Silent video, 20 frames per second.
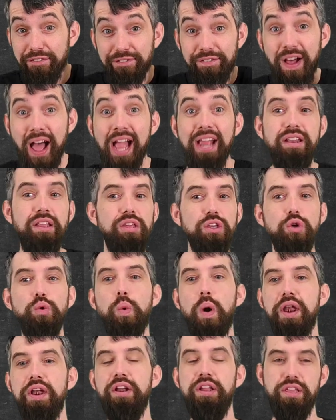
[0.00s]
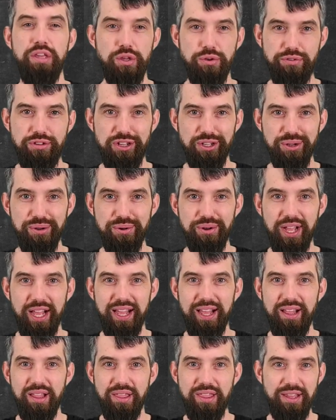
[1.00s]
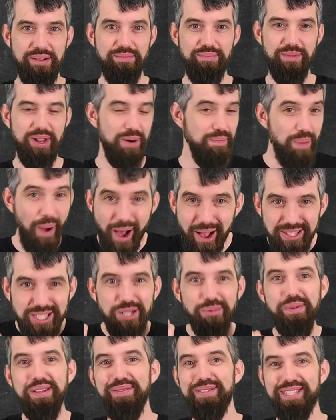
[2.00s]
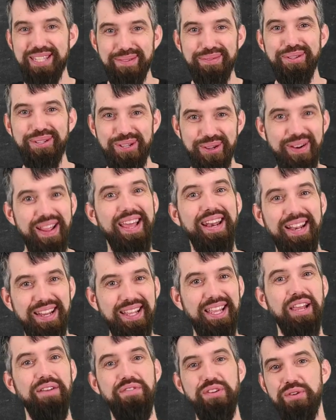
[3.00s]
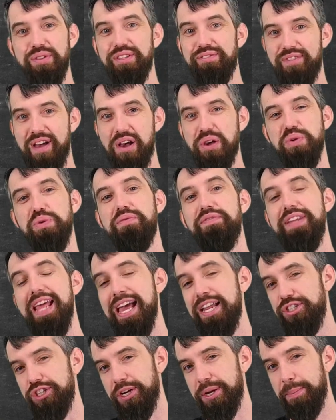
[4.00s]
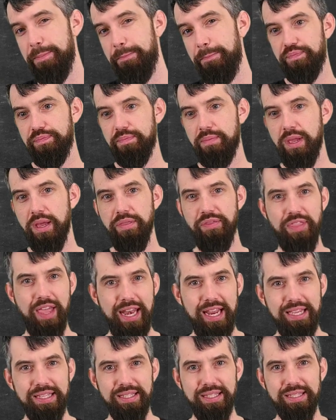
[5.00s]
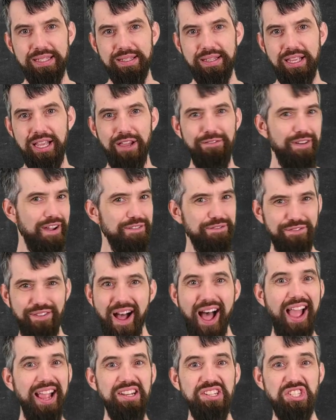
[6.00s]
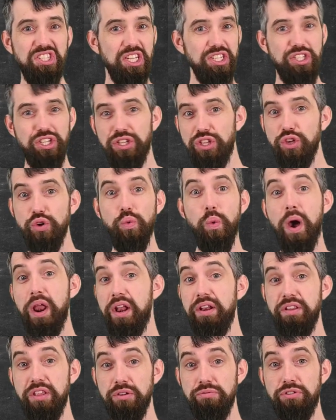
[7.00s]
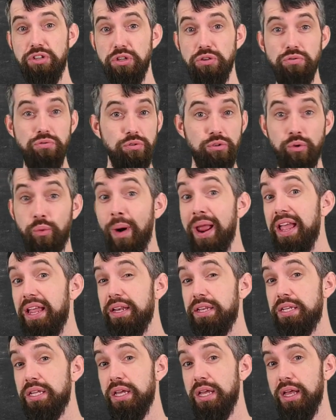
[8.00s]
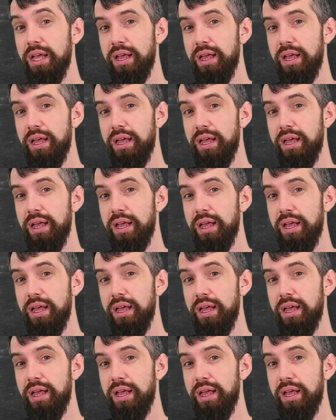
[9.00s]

find a u1 and a u2 that can possibly substitute in and give you this value of tangent. That is, if I find such a u1 and u2, great.